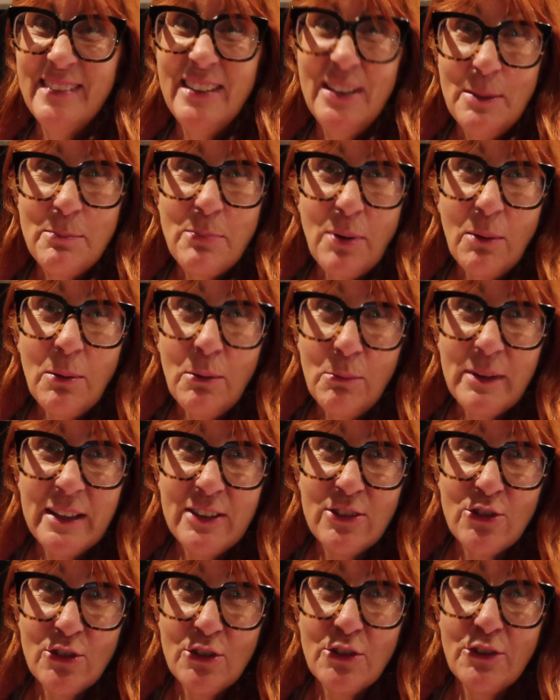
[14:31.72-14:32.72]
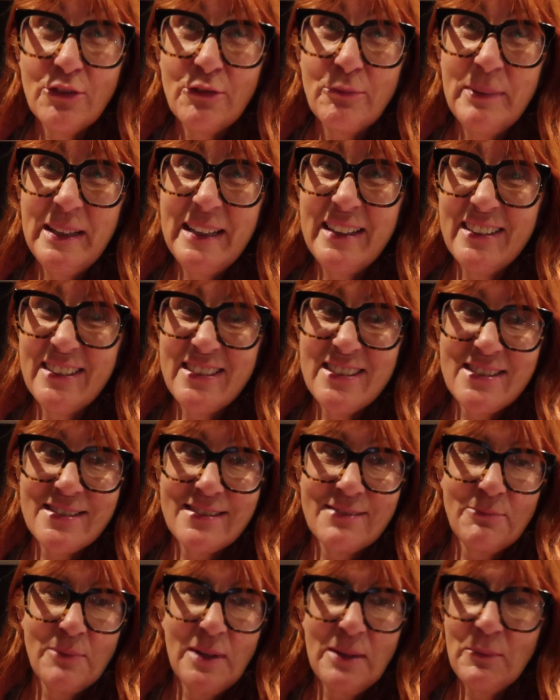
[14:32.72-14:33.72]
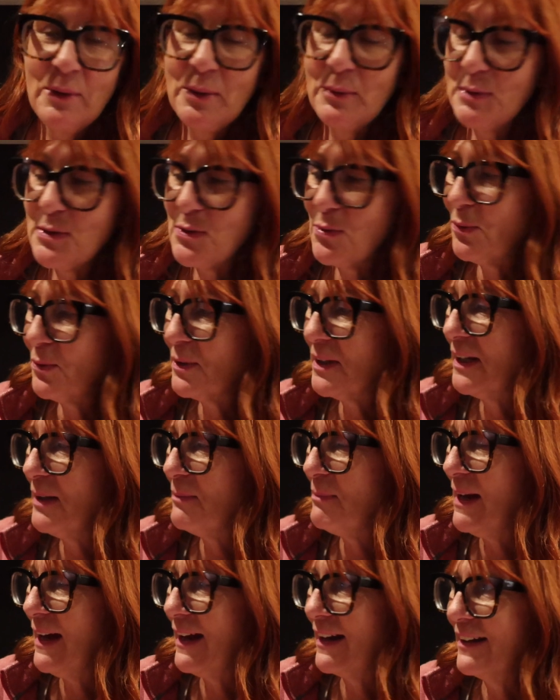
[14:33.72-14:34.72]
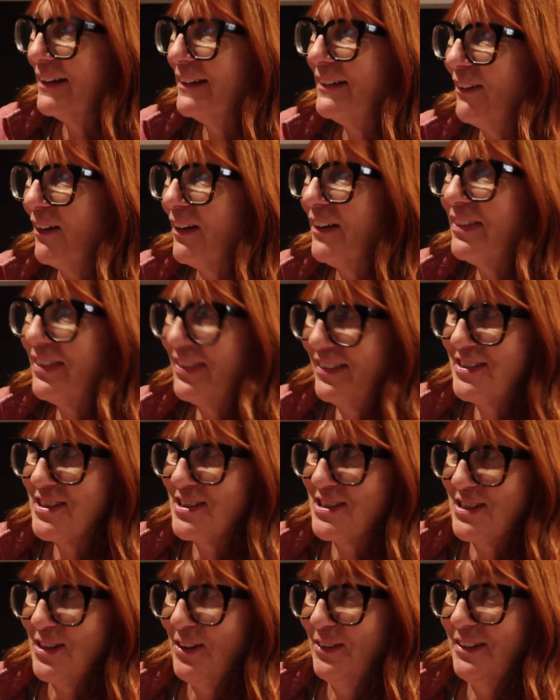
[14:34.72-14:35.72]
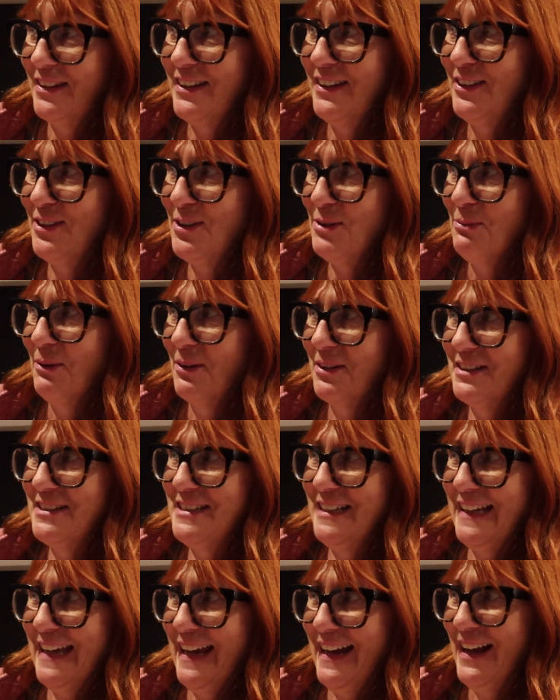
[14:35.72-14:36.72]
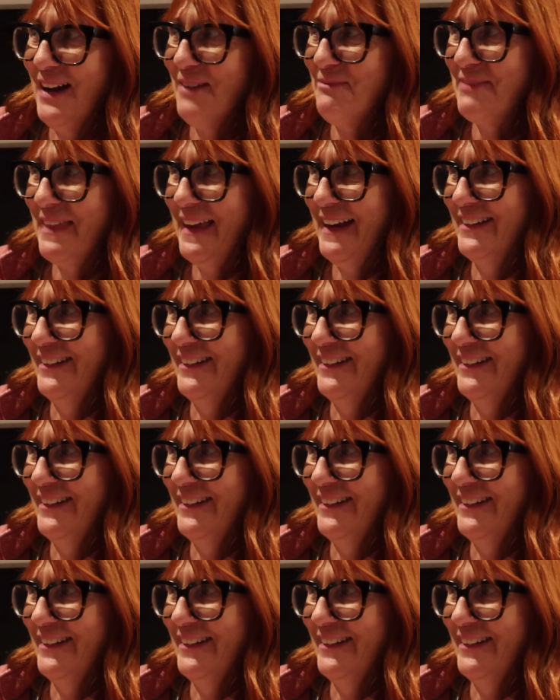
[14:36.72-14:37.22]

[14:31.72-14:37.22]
You probably should have, because when we were talking about it, I just don't think you wanted to get up that